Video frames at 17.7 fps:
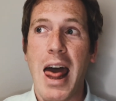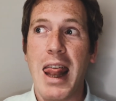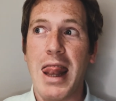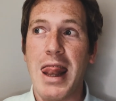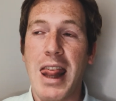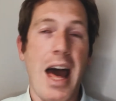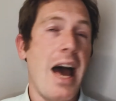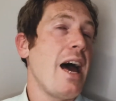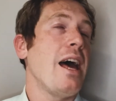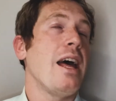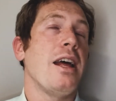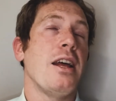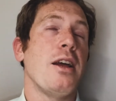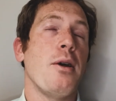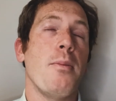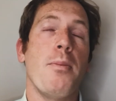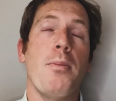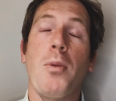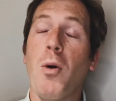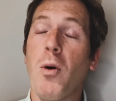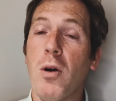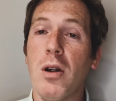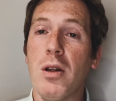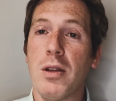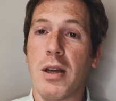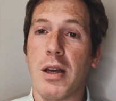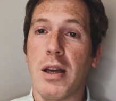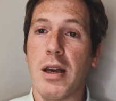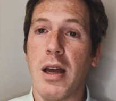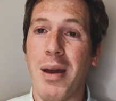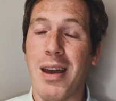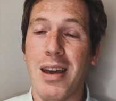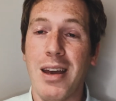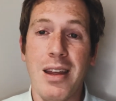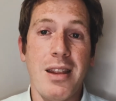that poorly
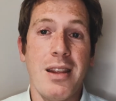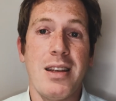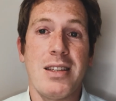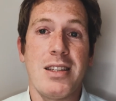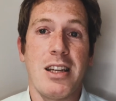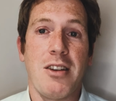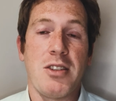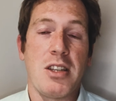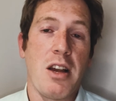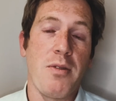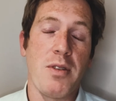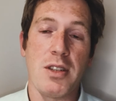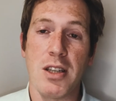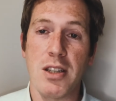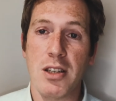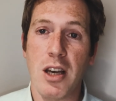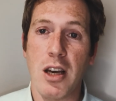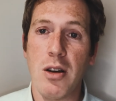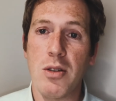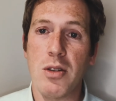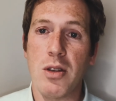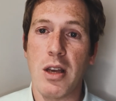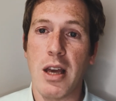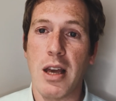in the city of San Francisco.